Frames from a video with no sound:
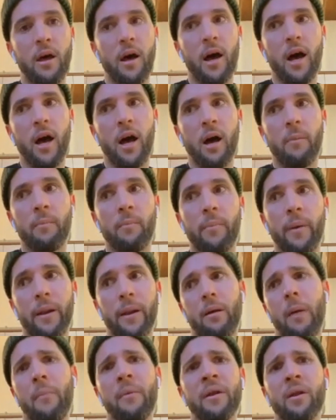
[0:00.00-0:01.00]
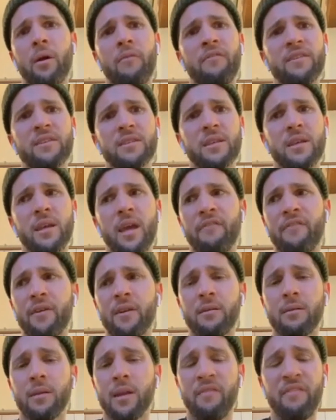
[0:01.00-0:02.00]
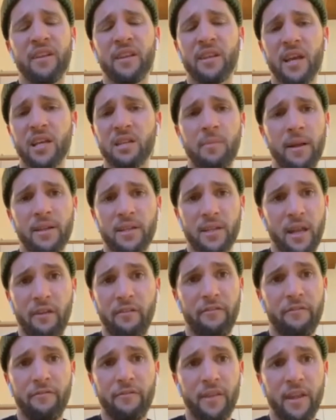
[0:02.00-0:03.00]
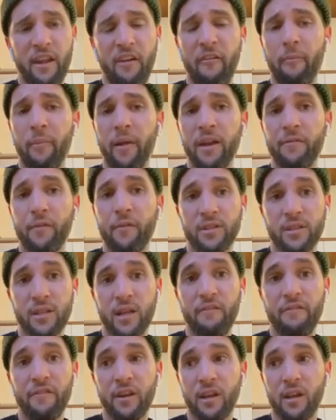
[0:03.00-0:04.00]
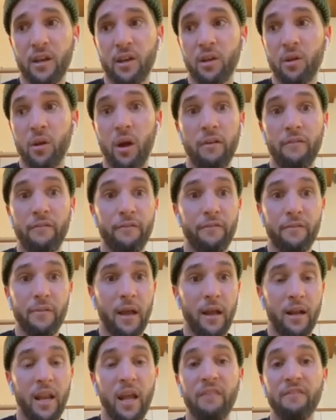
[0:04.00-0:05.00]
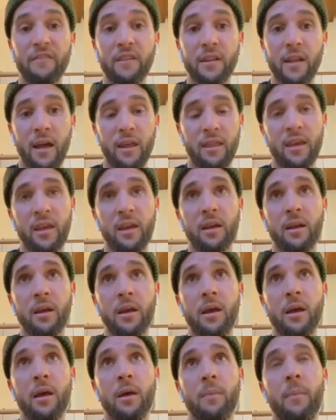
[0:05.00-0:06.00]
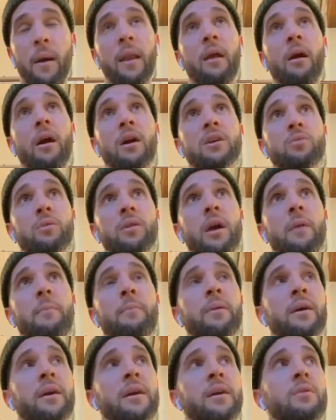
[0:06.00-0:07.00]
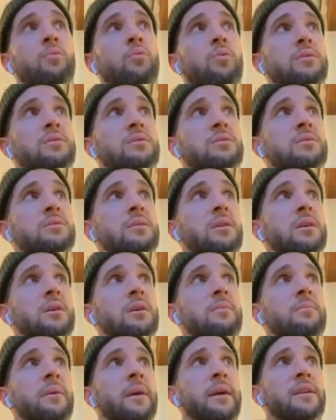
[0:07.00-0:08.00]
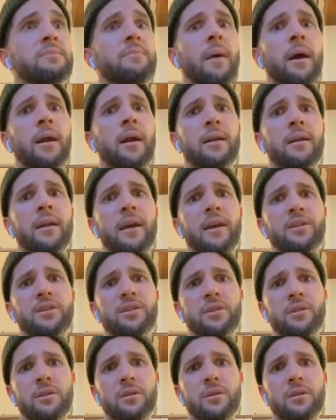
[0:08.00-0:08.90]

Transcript: But I mean, obviously, every Test match that I've played for South Africa, you know, I've like loved it. I think my last one I played was against Bangladesh